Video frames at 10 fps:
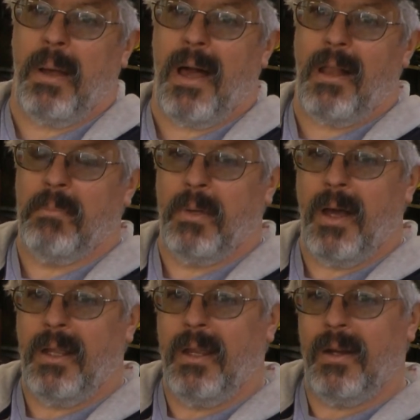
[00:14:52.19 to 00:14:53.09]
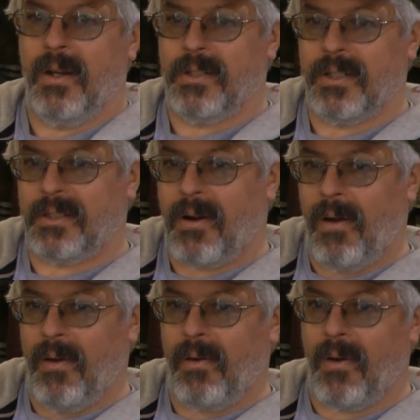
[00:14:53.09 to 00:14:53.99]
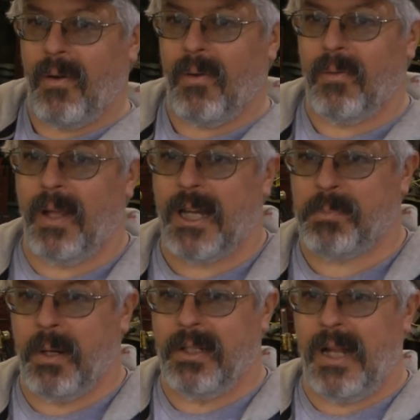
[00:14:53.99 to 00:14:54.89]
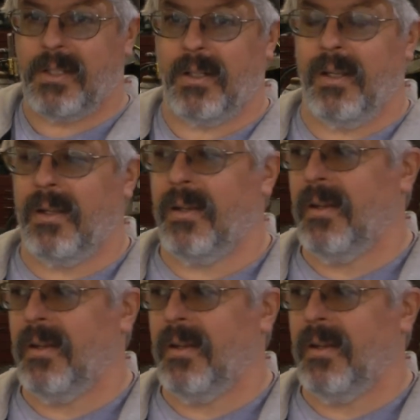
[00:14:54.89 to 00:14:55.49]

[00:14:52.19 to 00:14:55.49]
pile of money here is just starting to grow exponentially.